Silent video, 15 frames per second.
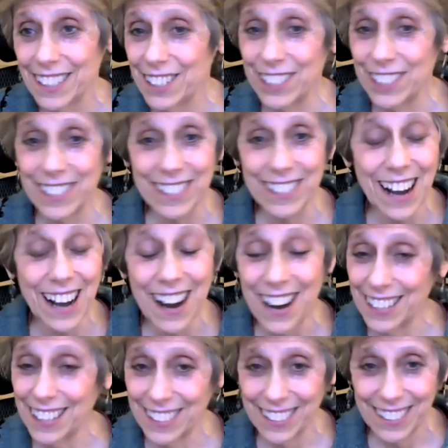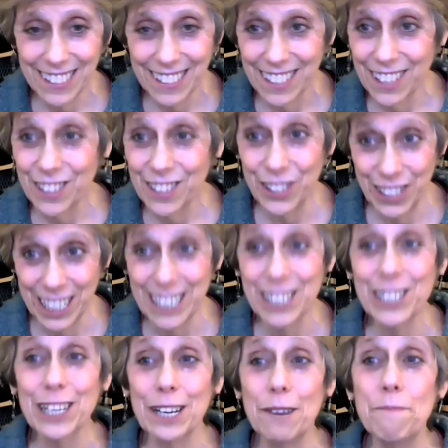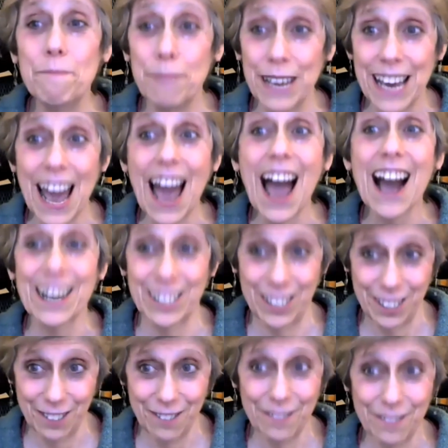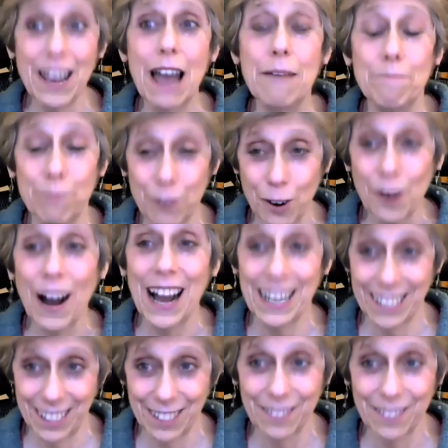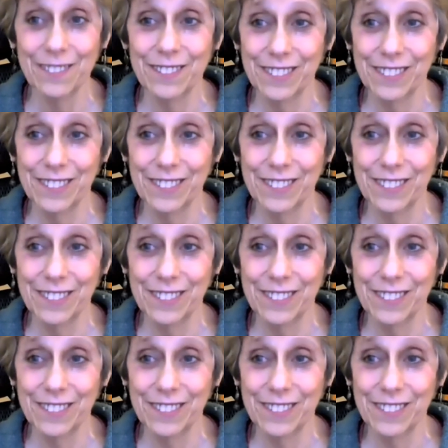She's not. She's going to be active and proactive.